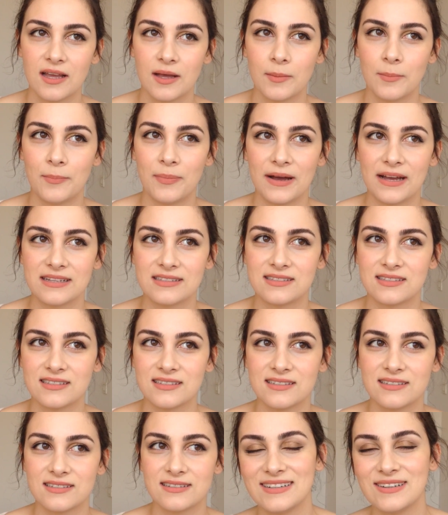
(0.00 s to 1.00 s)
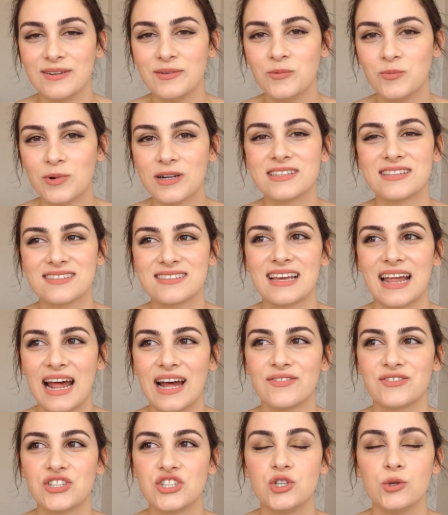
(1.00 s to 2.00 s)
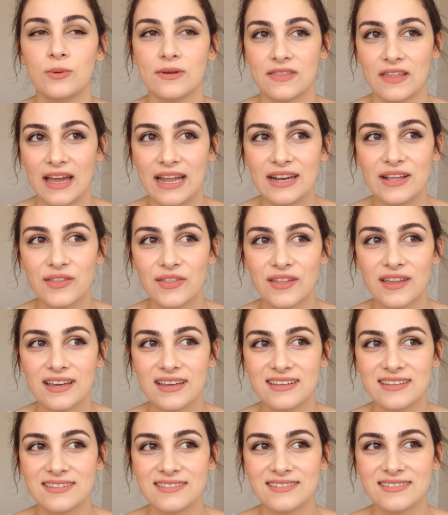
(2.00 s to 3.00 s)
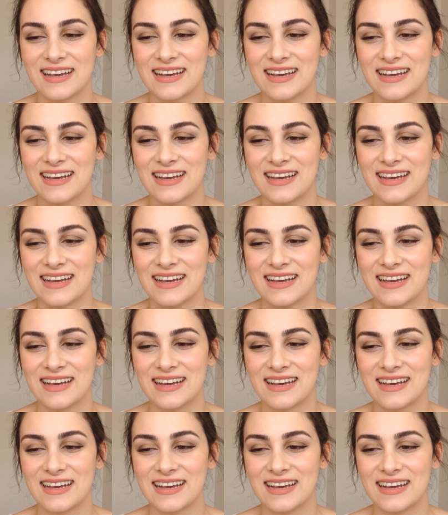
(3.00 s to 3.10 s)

but what does it have to do with anything?